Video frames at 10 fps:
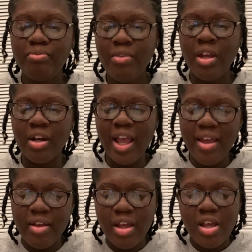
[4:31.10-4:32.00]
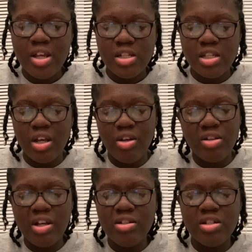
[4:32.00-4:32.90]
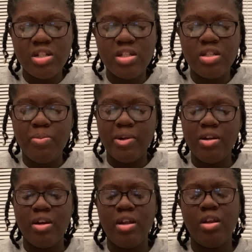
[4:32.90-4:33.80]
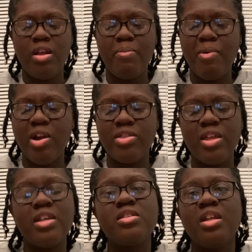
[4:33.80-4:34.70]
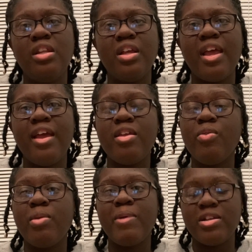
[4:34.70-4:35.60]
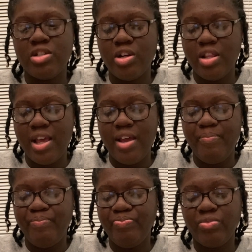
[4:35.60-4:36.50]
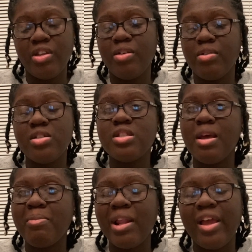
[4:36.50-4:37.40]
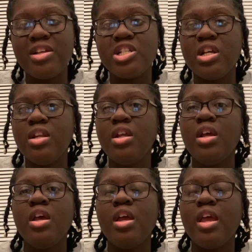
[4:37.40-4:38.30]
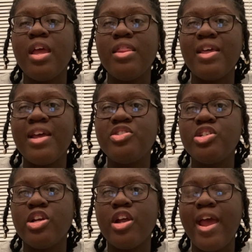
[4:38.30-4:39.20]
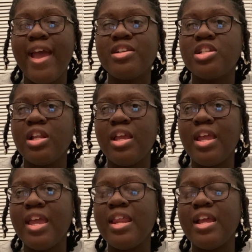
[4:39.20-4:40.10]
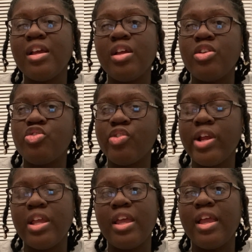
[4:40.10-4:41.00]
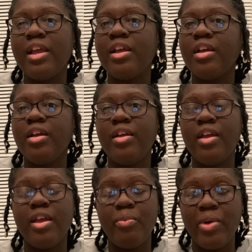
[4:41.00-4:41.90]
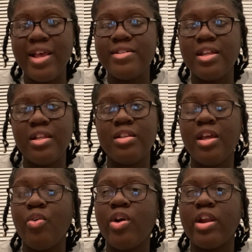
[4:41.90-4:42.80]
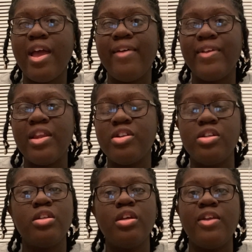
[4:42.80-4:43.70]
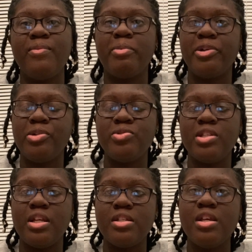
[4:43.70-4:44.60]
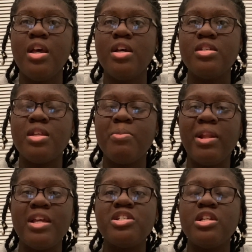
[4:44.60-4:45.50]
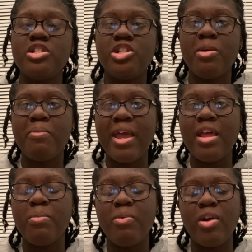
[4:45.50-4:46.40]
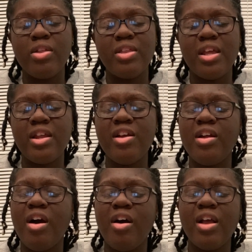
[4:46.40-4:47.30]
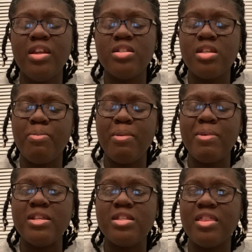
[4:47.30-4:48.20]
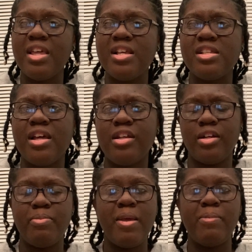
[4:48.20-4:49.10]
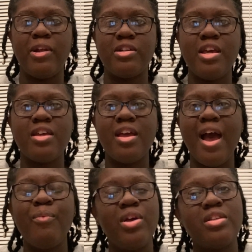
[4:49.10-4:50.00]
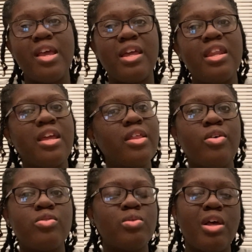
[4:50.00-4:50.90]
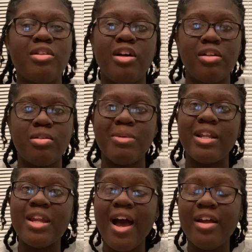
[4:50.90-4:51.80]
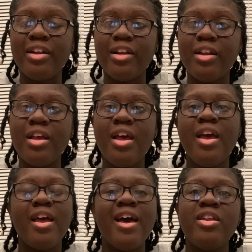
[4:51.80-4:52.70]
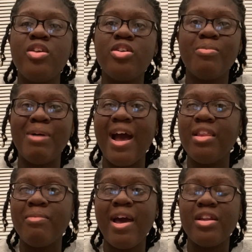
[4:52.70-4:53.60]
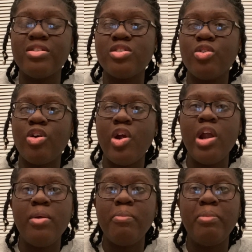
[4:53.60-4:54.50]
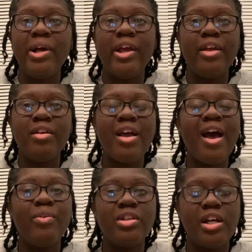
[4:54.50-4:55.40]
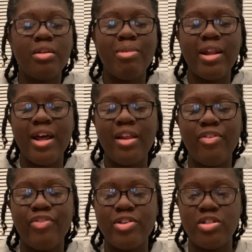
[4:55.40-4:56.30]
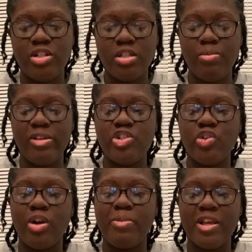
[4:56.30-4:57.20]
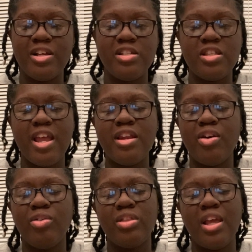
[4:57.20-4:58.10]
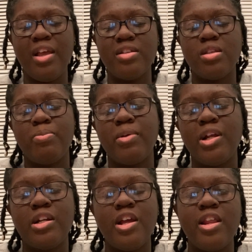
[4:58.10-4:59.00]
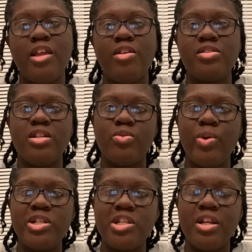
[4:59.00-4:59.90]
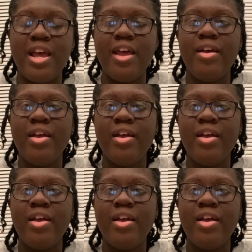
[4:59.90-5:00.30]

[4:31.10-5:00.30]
Okay, so those are just super important things to look at. You want to make sure that stimulation and that you're actually eating, drinking, and resting in order to have the energy to even produce this. Stimulation is your main important thing. There are all kinds of supplements and things out there that people are taking. I wouldn't take any of those without talking to my doctor. I know you can buy them out of the store, but I would talk to my doctor first just to be sure, because they know things pertaining to your situation that